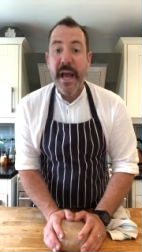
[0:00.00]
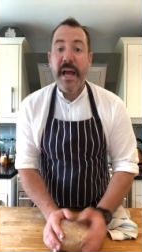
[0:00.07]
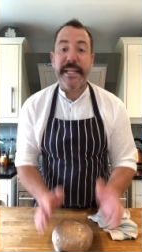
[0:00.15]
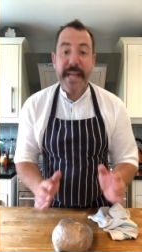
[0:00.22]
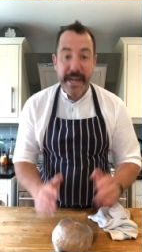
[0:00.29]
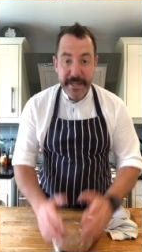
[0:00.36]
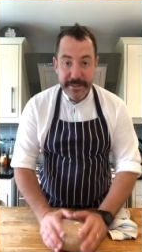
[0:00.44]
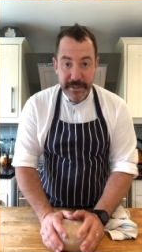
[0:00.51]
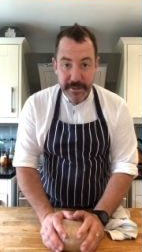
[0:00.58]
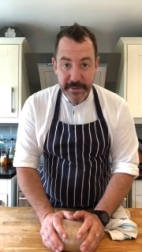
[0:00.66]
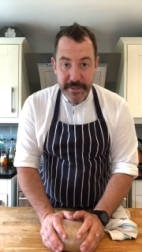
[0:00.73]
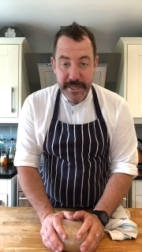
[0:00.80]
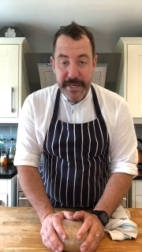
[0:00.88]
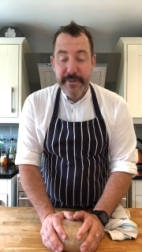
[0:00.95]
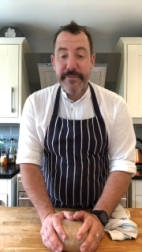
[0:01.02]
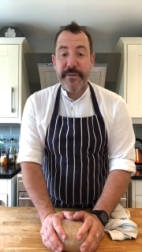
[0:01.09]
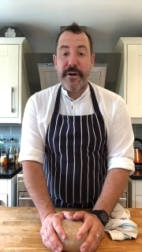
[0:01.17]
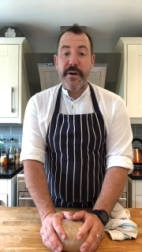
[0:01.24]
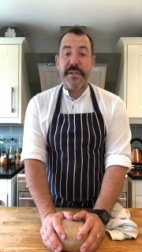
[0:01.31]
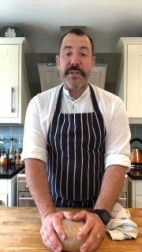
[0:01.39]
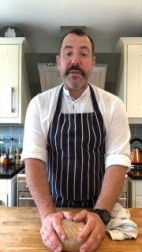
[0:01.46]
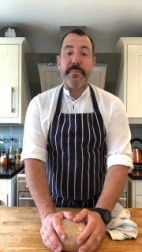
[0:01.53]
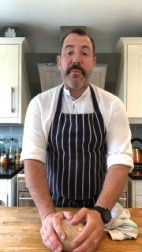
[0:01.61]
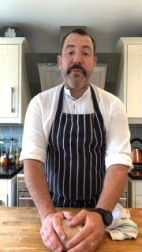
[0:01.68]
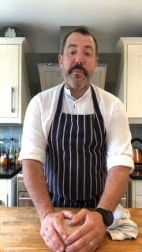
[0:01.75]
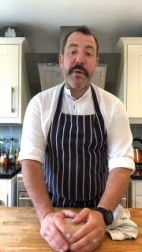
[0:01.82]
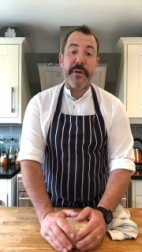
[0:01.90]
Get it done in advance
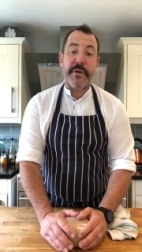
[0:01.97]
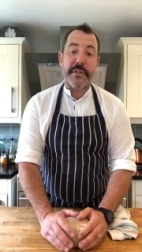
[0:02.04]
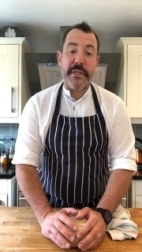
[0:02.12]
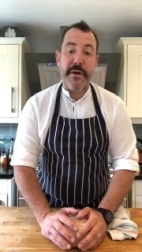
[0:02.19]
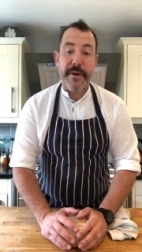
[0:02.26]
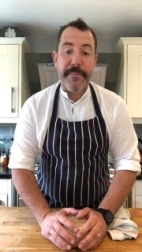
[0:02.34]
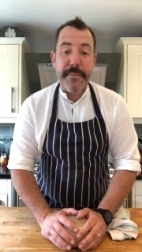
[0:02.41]
before we cook tonight.